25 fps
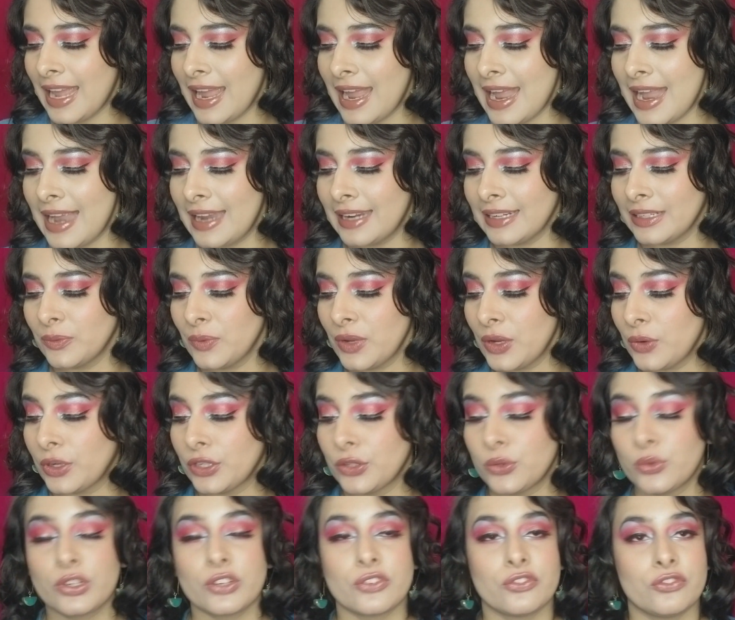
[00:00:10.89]
and we are
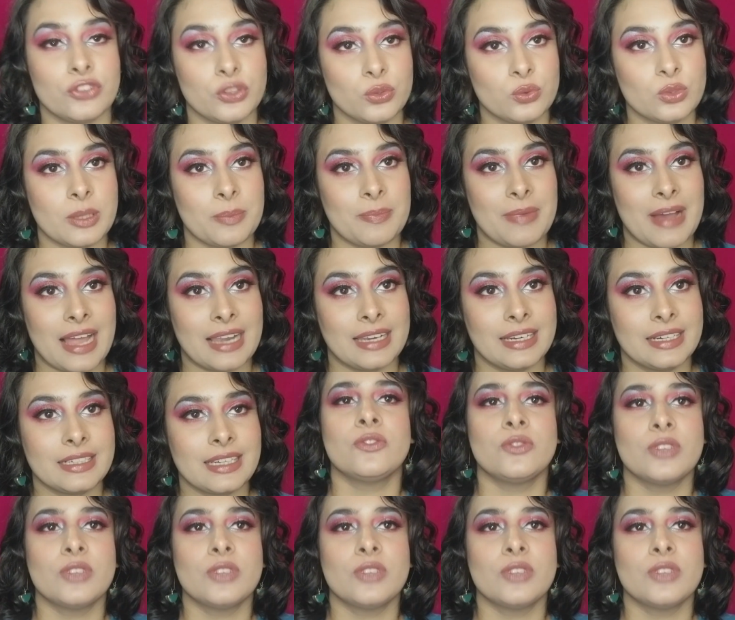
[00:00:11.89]
going to review the palette.